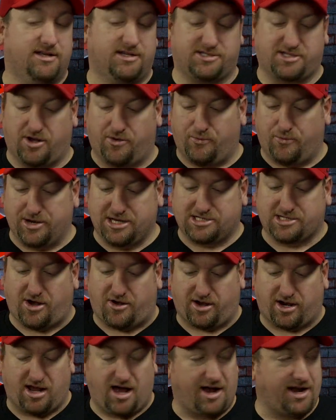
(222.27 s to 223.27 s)
So we
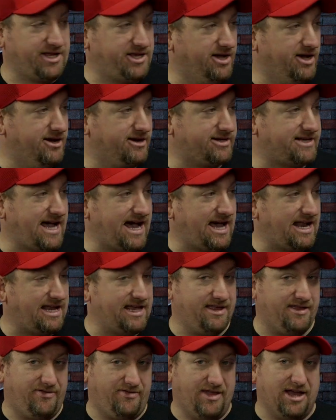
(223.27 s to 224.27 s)
saw a lot of young
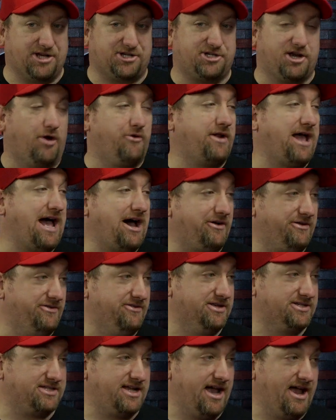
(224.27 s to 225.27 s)
talent that showed out in
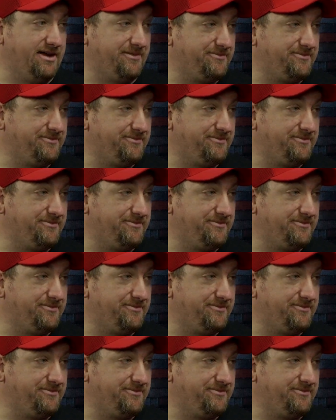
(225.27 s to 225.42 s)
this game.